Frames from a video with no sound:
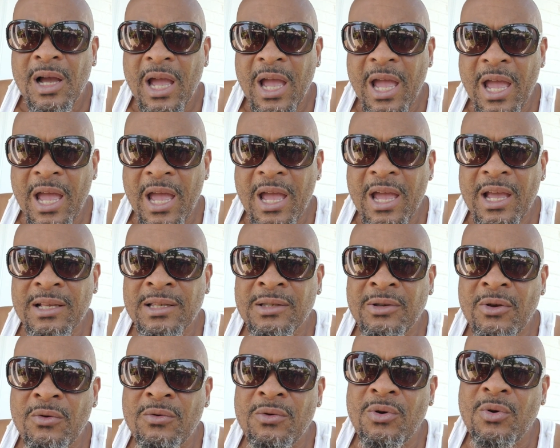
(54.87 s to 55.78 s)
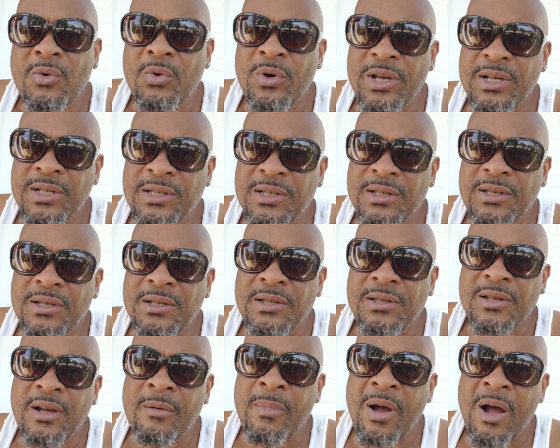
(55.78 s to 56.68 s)
asked certain questions
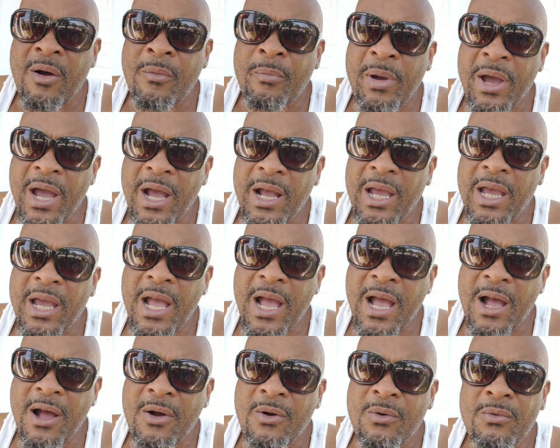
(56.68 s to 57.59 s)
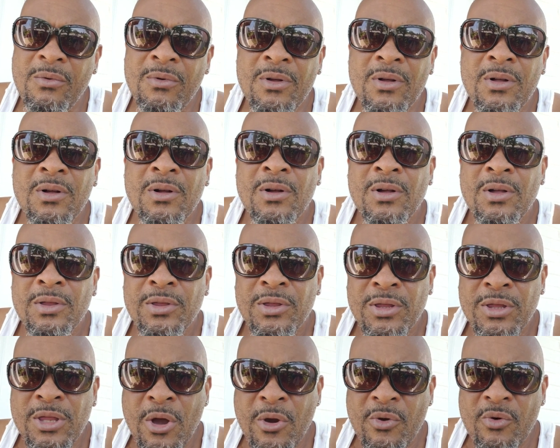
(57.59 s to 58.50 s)
about Pacquiao,
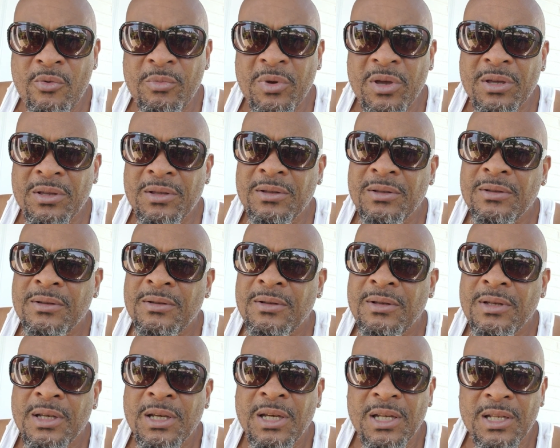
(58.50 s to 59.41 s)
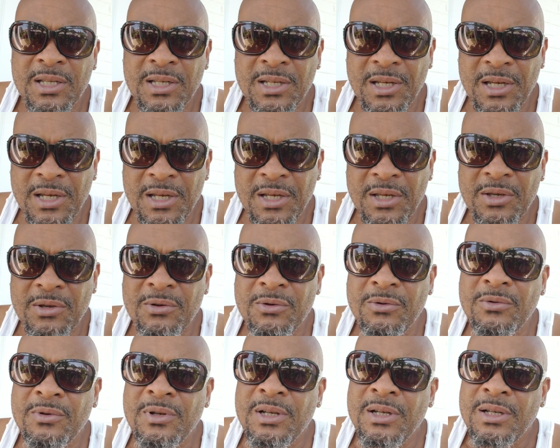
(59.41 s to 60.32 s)
Thurman
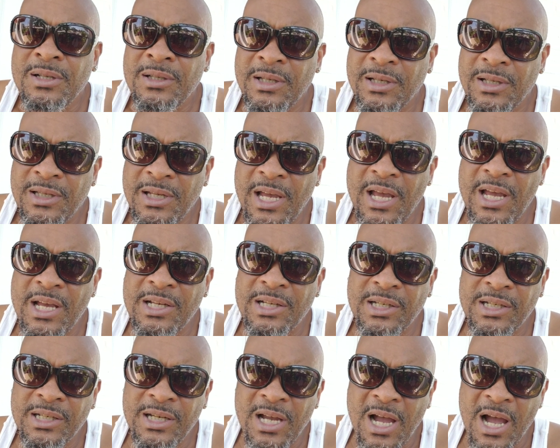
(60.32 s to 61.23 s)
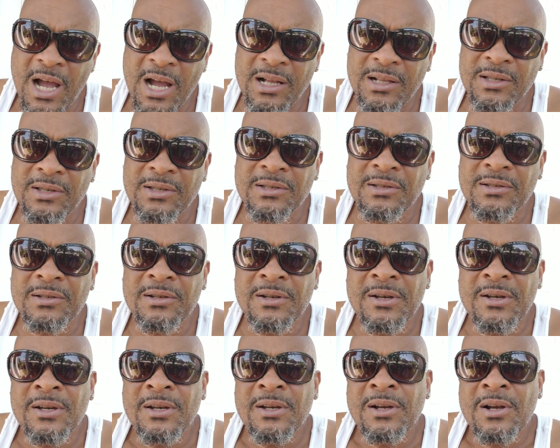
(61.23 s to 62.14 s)
continued to take shots,
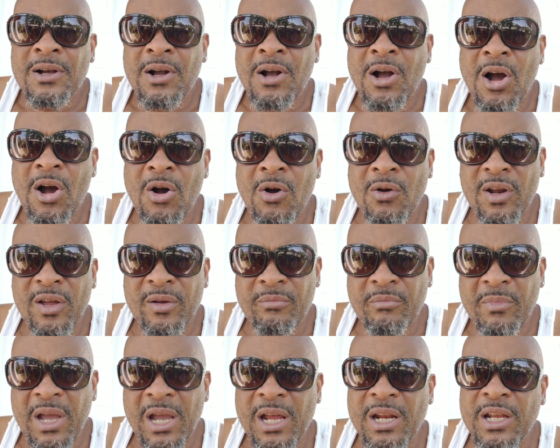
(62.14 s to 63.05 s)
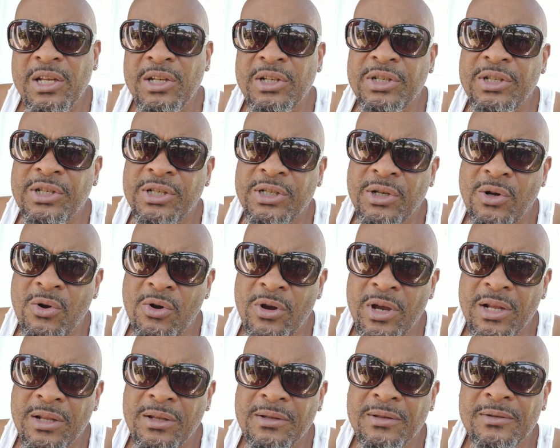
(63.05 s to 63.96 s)
calling Manny
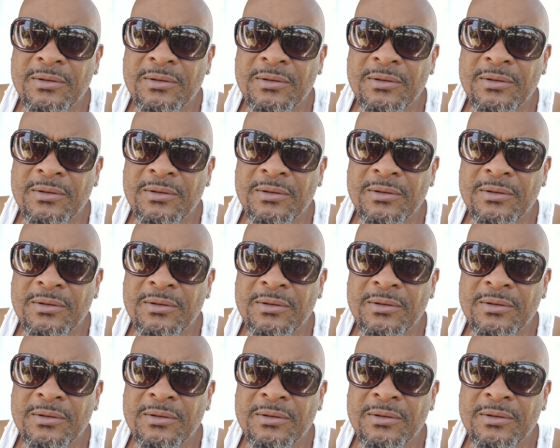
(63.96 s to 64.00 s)
short,